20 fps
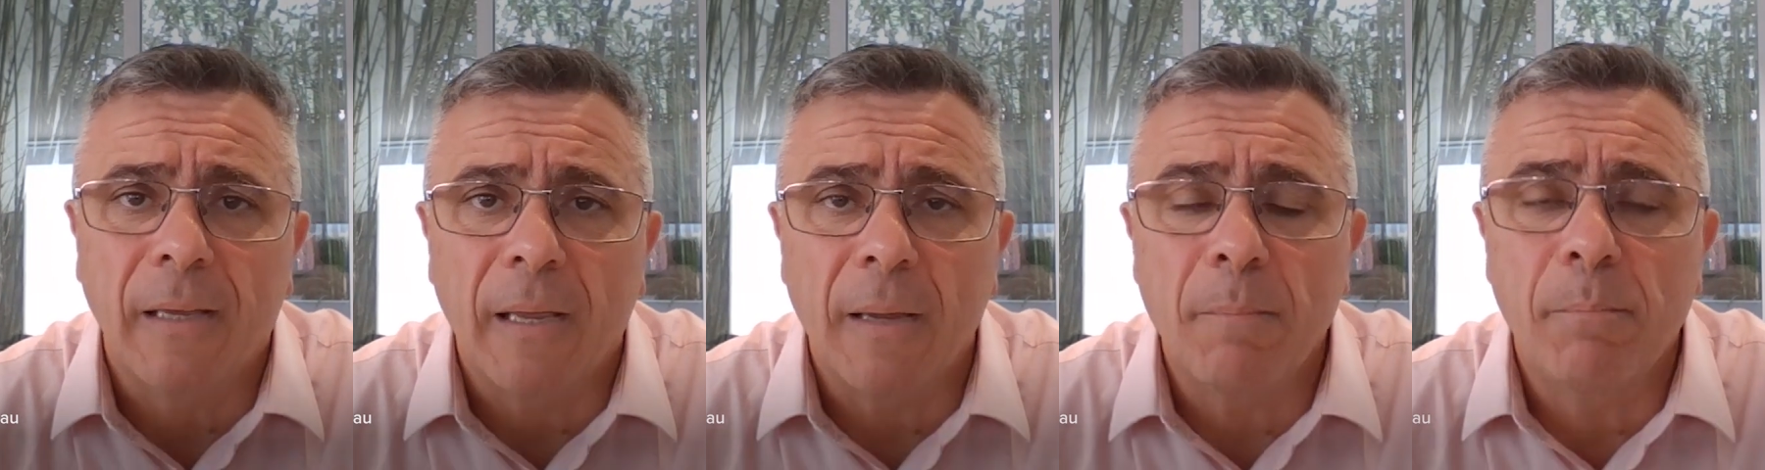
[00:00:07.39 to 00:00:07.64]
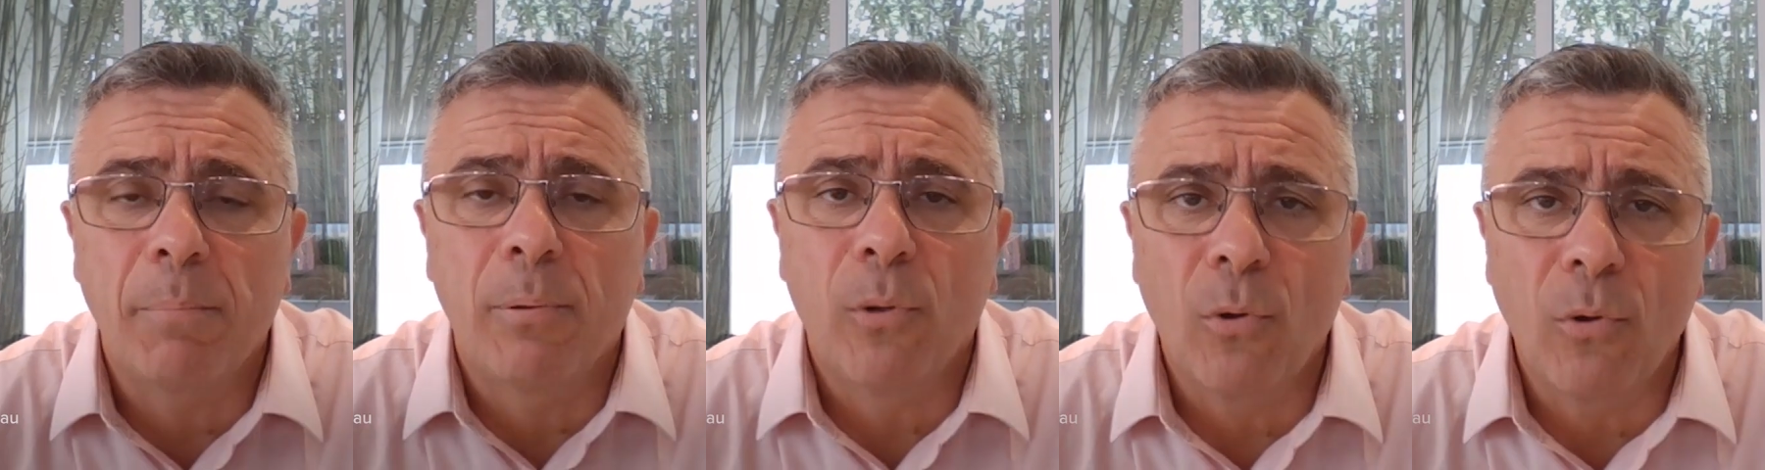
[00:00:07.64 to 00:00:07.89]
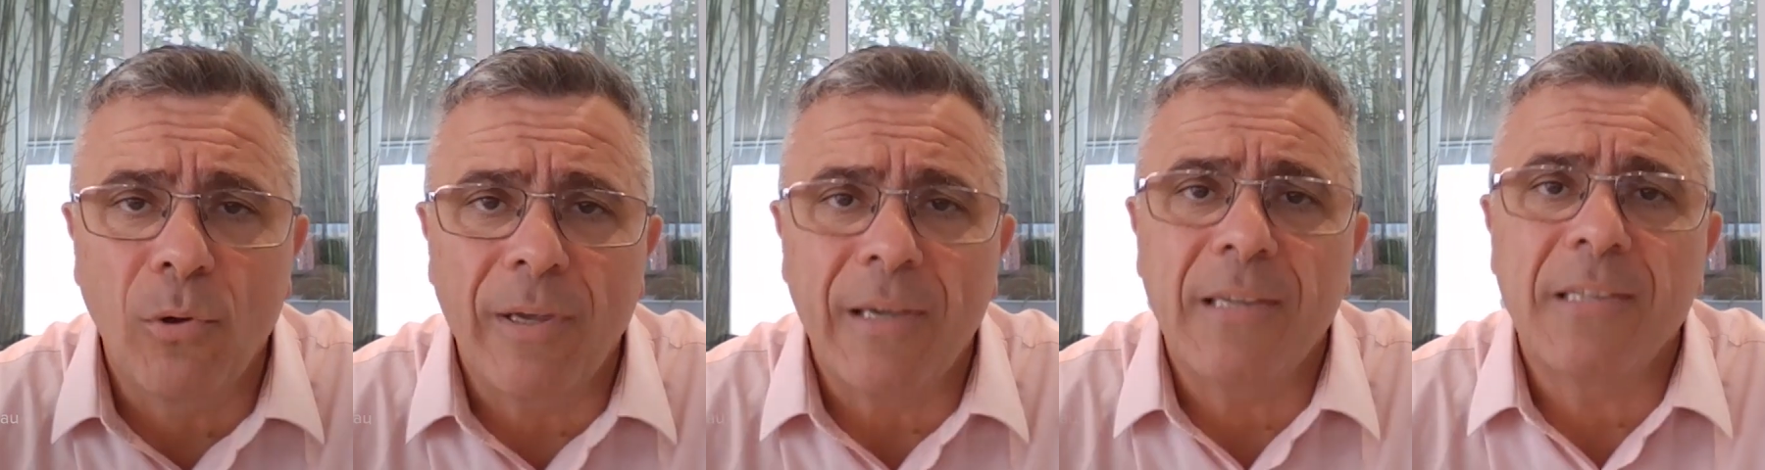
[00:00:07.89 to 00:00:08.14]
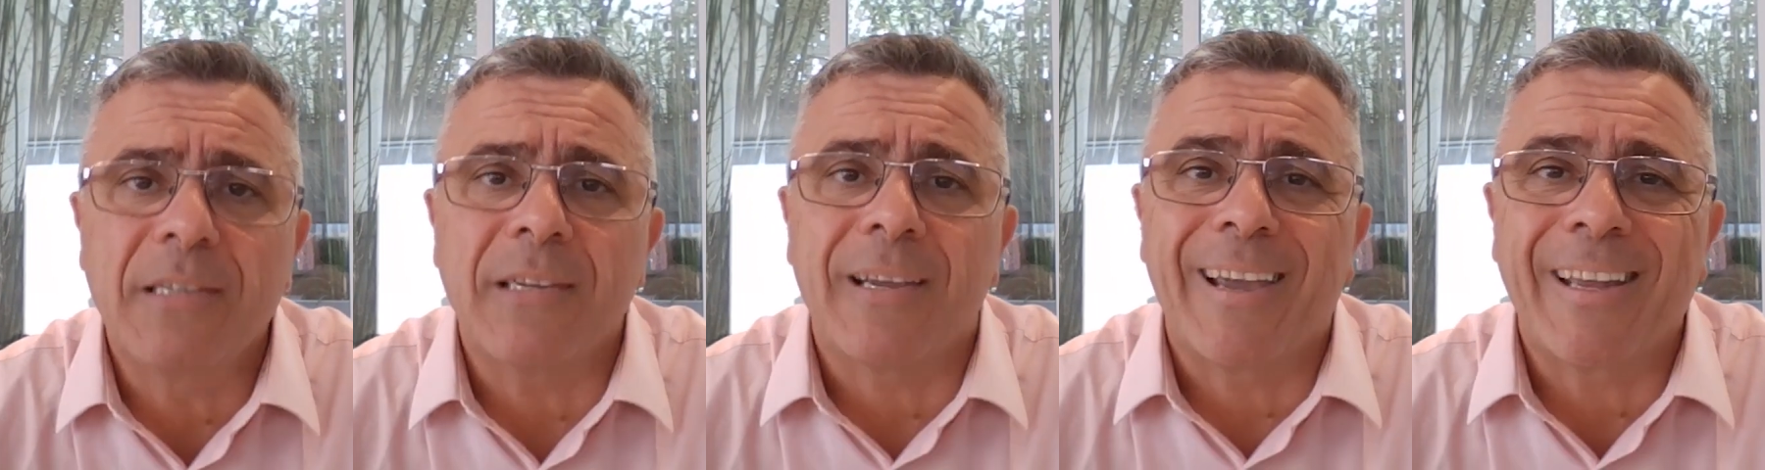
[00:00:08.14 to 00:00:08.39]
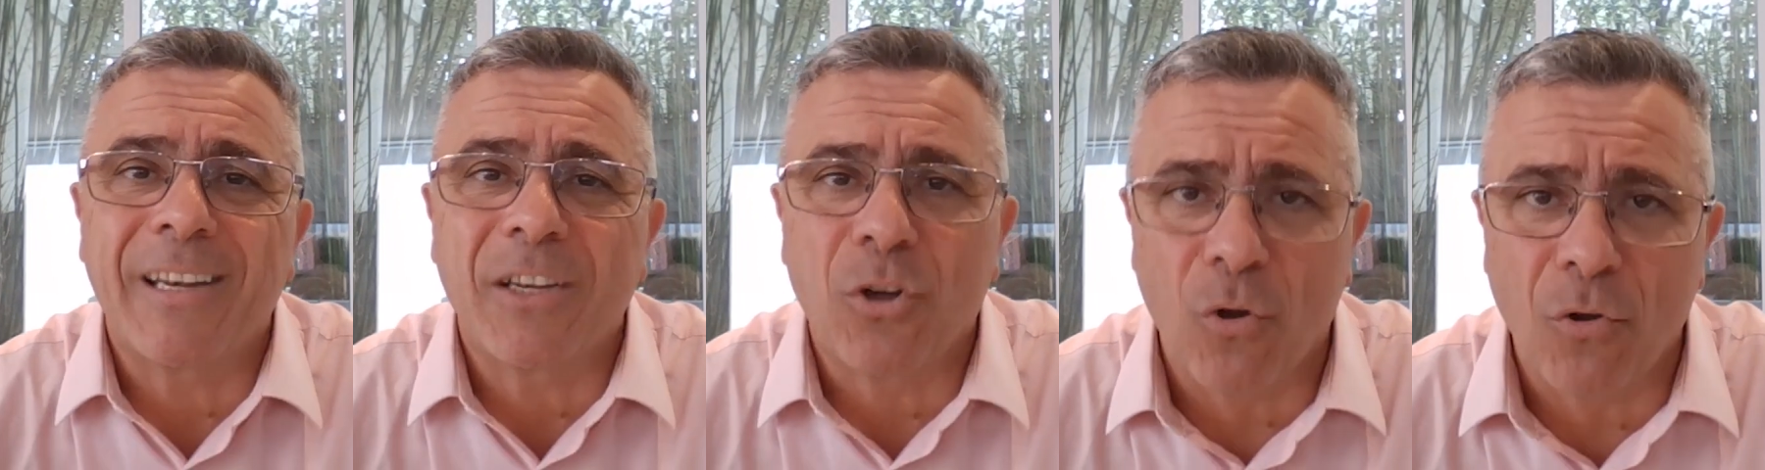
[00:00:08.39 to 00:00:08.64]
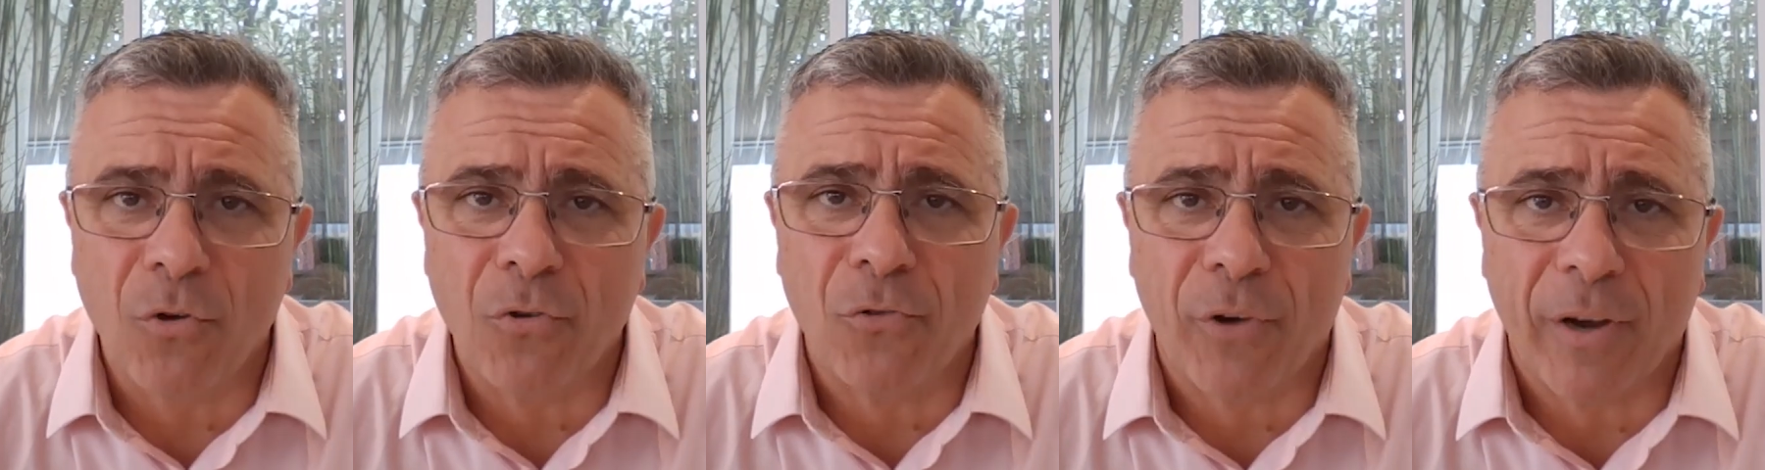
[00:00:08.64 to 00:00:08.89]
employees and
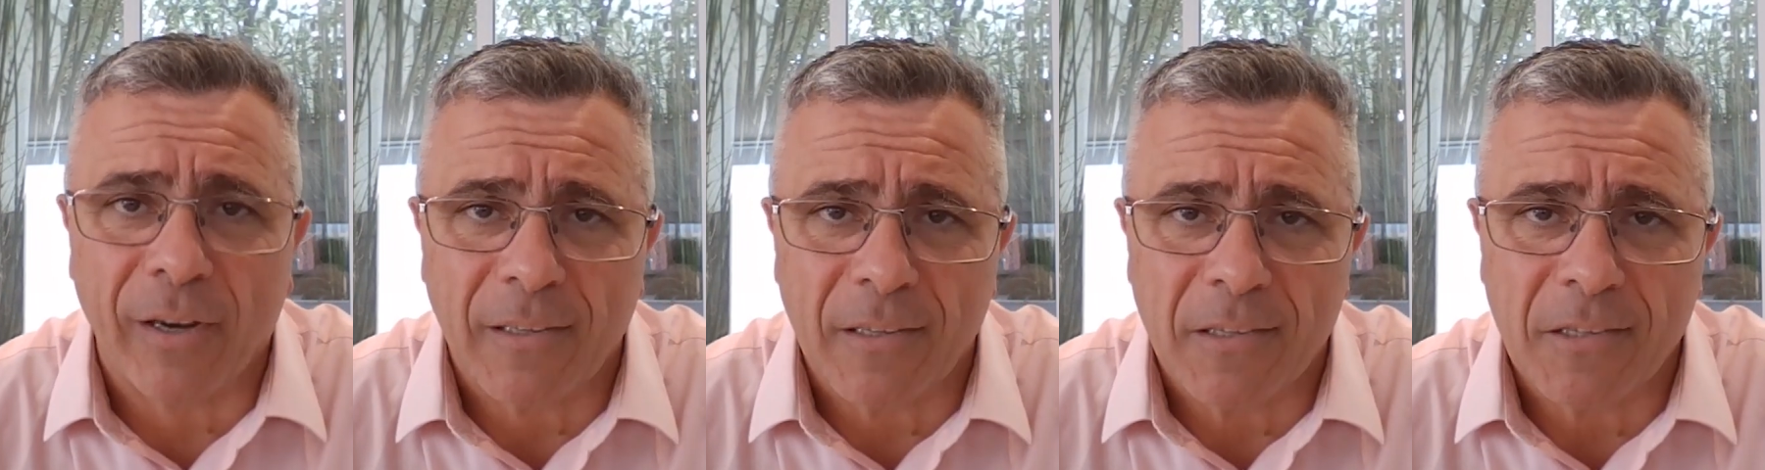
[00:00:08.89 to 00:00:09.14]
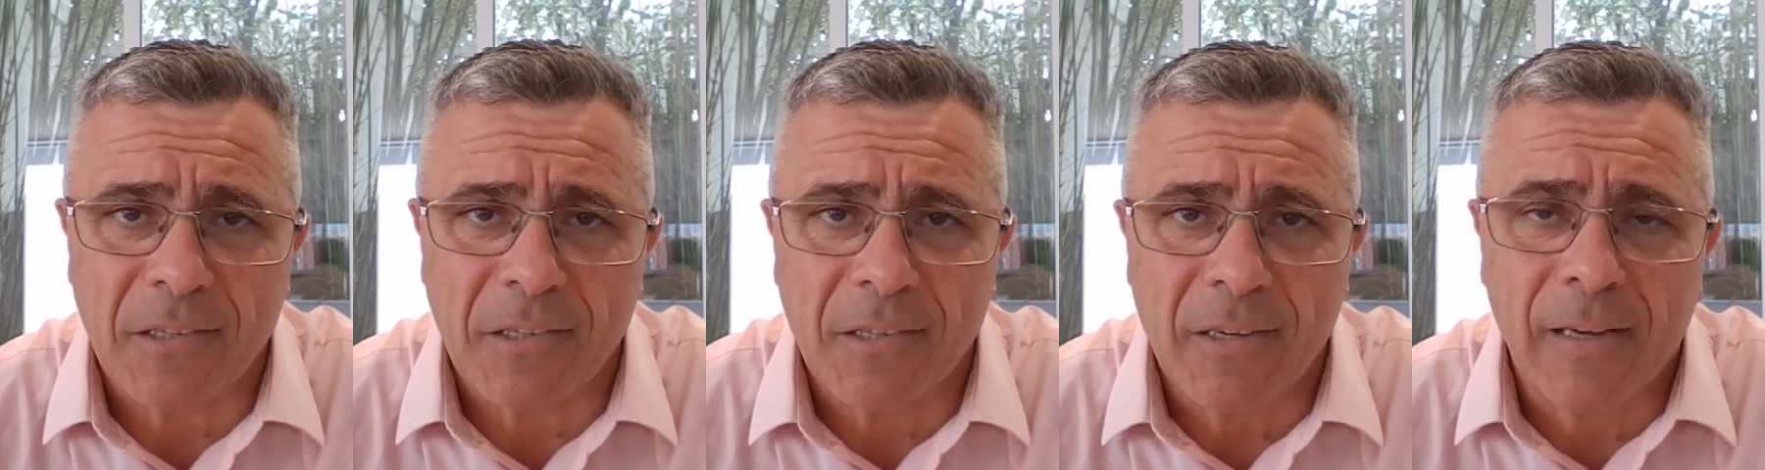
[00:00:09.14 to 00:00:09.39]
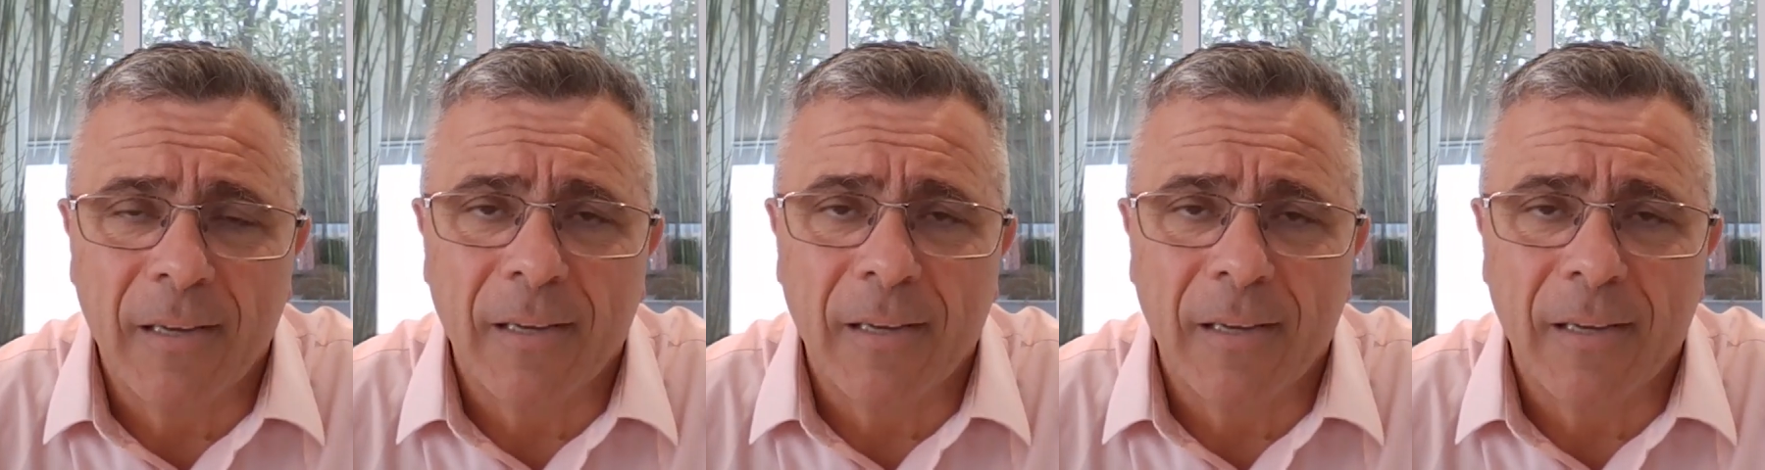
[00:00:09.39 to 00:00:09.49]
contractors.